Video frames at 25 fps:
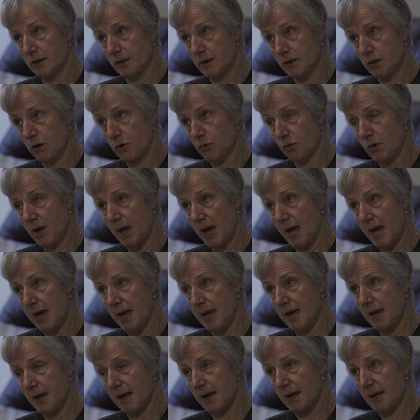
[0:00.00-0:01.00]

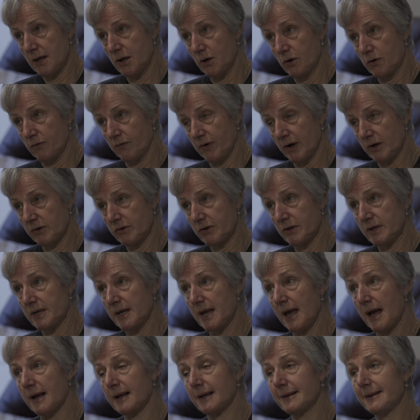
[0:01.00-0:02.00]
UK
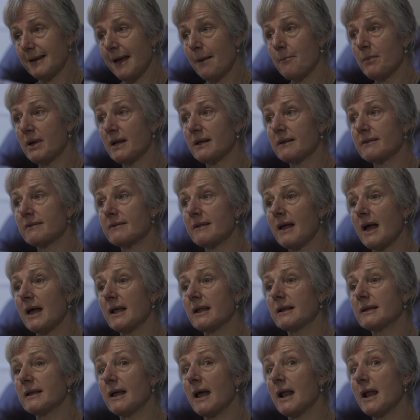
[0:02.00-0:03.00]
university academics
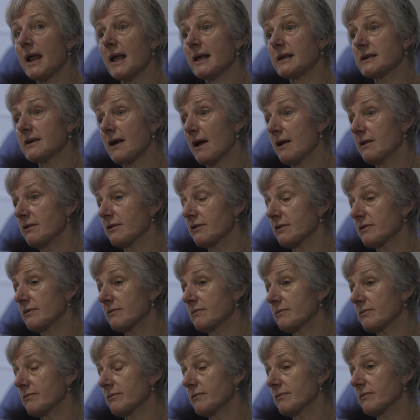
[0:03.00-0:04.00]
and NHS
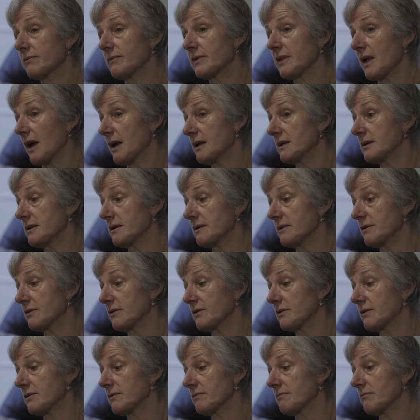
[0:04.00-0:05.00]

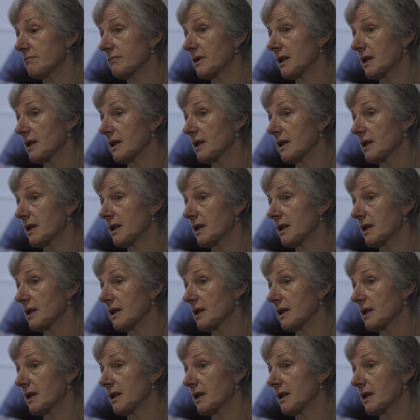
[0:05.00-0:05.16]
scientists,